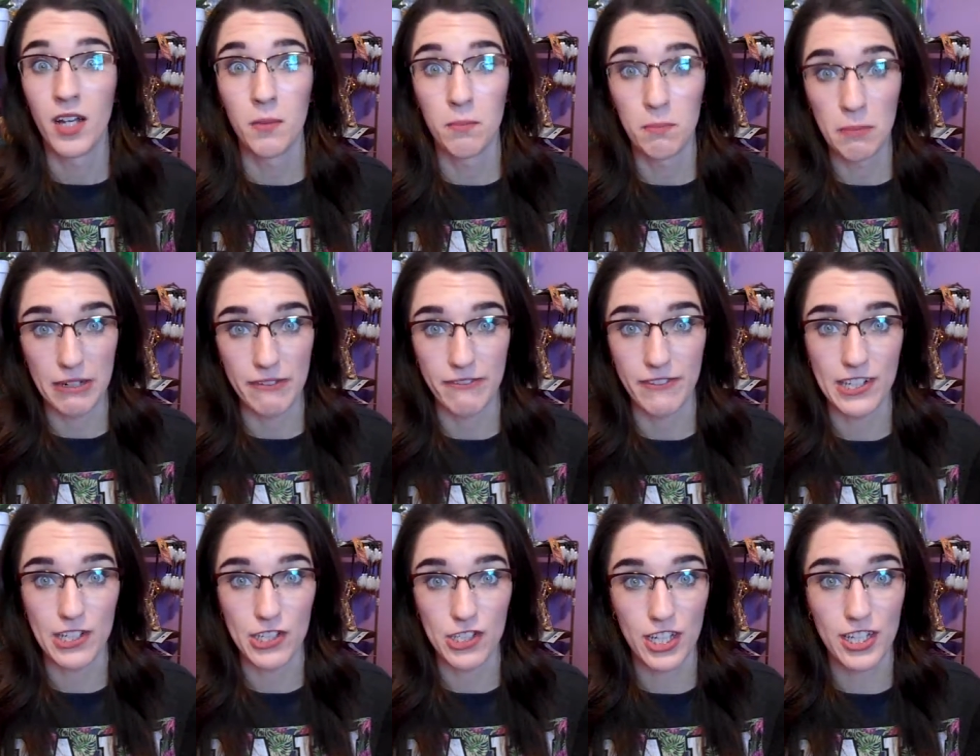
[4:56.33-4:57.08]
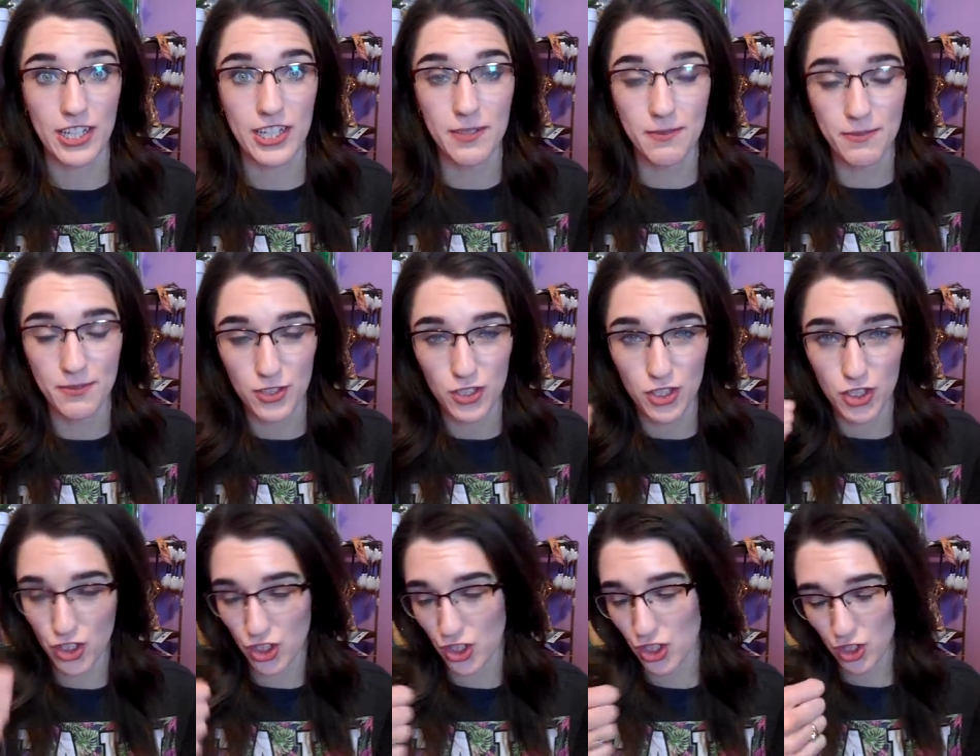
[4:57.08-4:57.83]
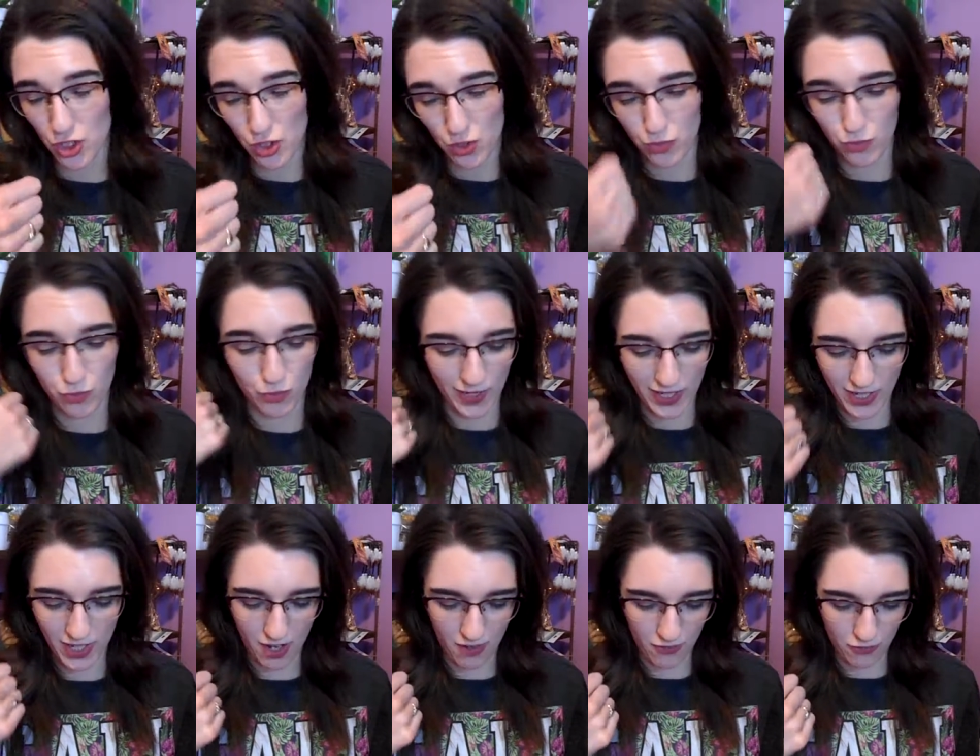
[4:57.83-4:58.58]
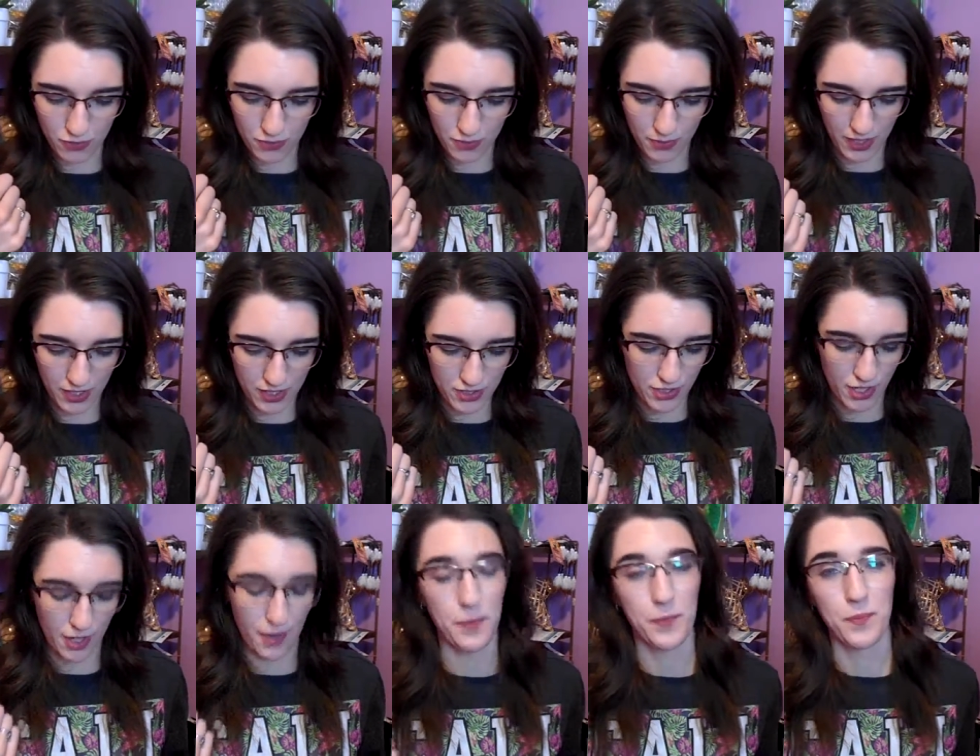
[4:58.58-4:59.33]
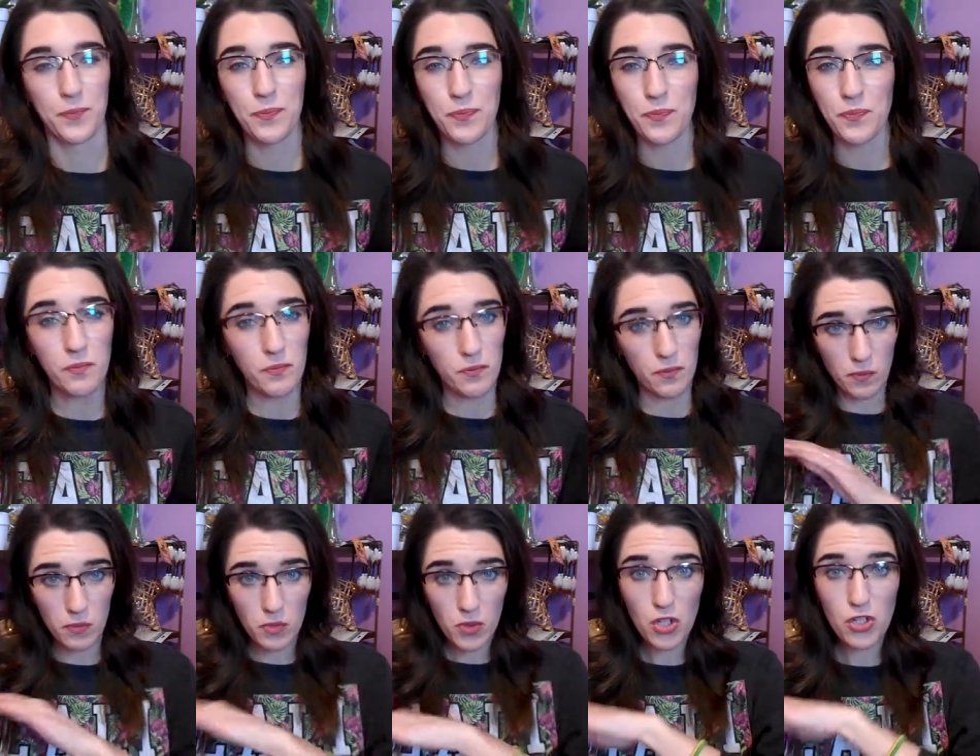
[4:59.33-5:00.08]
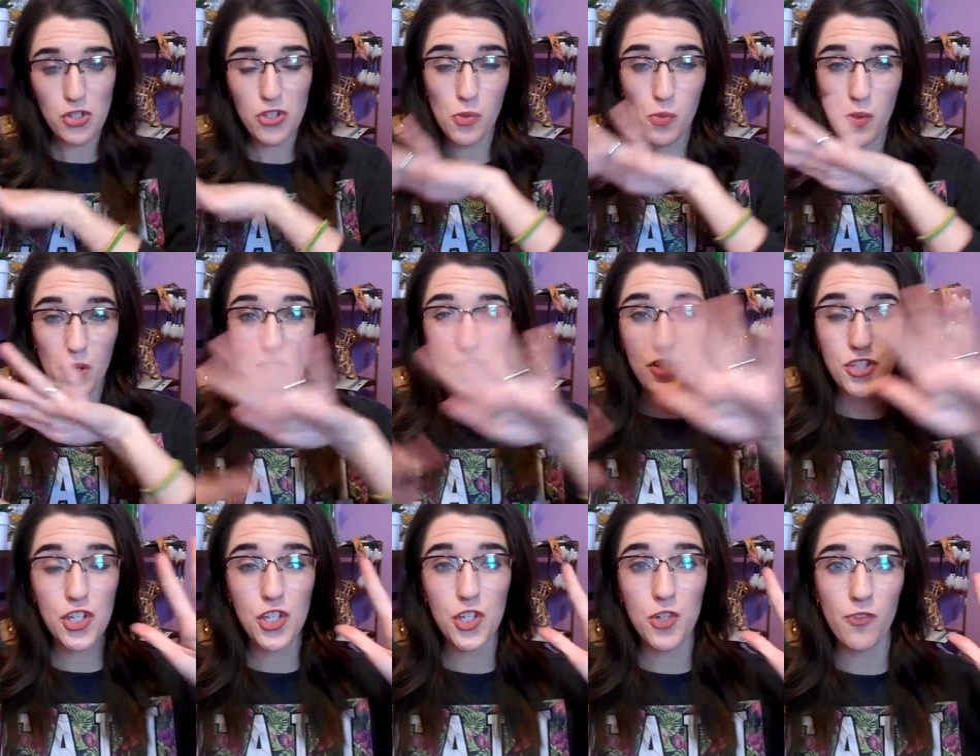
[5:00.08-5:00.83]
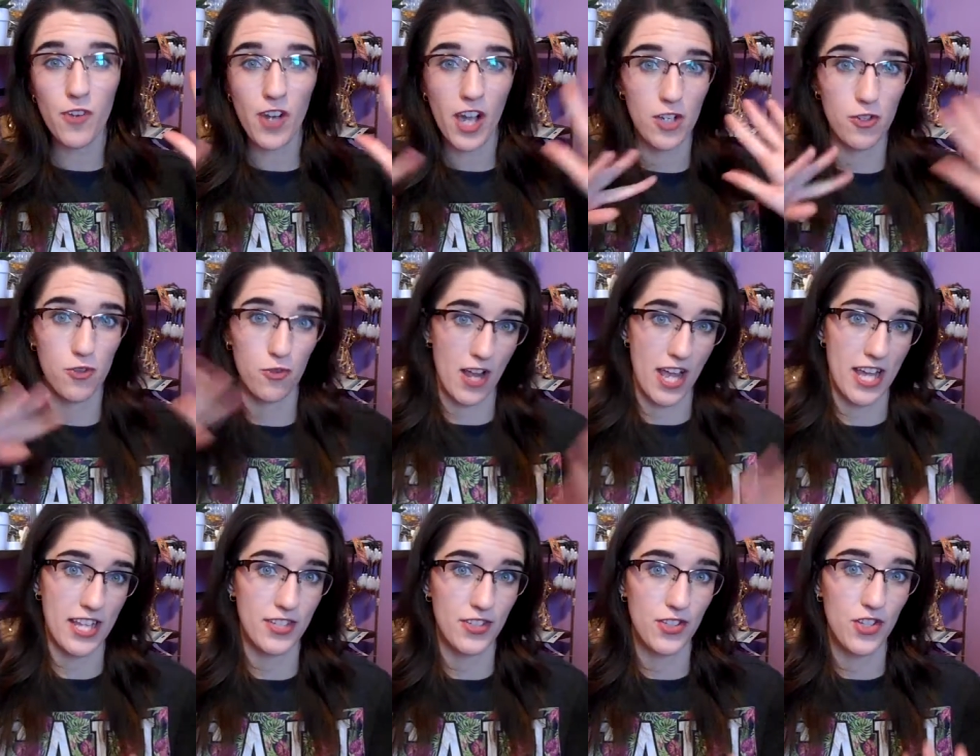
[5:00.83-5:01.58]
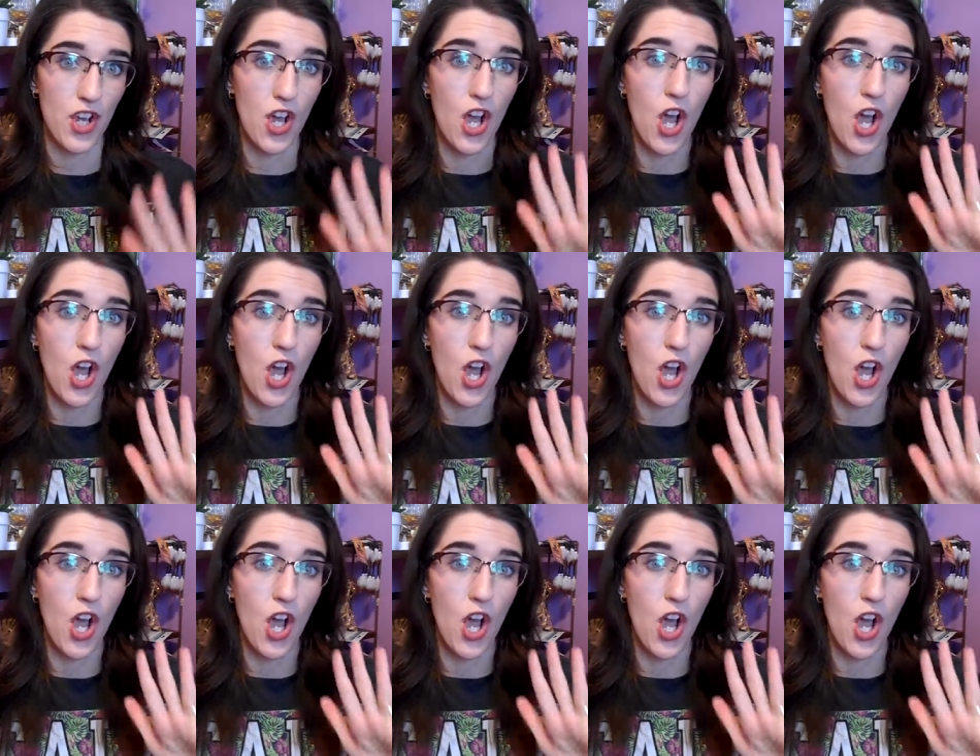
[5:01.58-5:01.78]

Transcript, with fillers: Perfect, Jenna. Just great off to a great start. So once you've addressed